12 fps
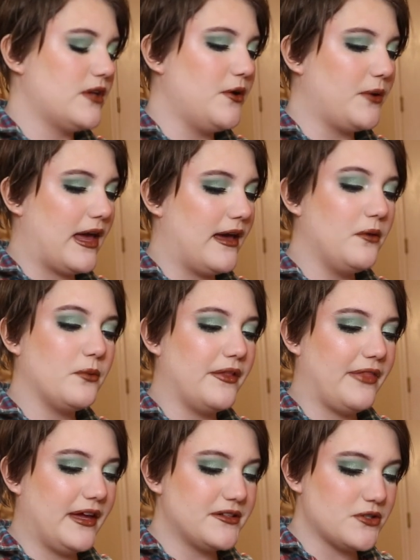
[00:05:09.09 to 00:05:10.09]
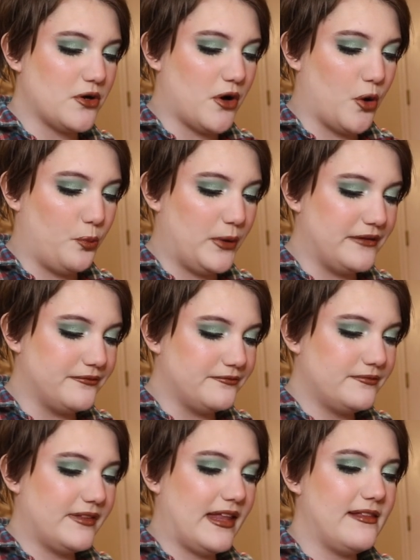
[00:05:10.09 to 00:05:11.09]
Okay, well that open,
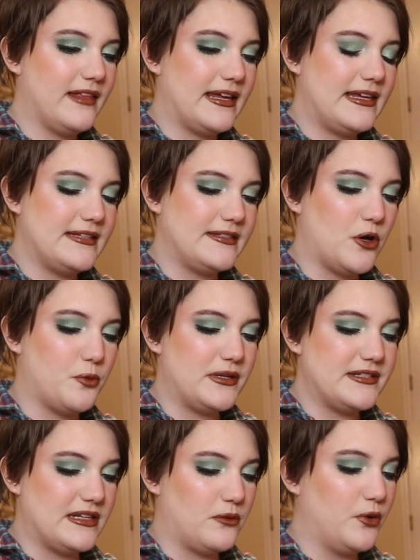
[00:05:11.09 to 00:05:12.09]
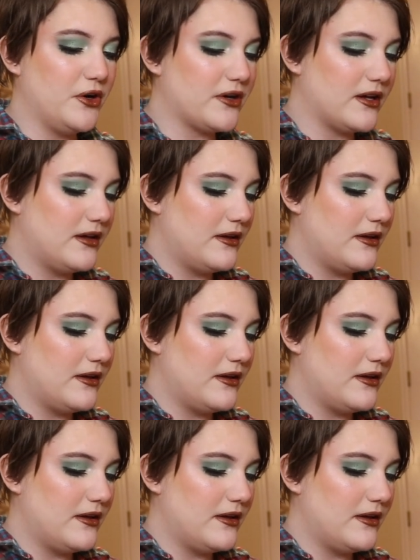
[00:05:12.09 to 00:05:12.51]
well, like easy open didn't work.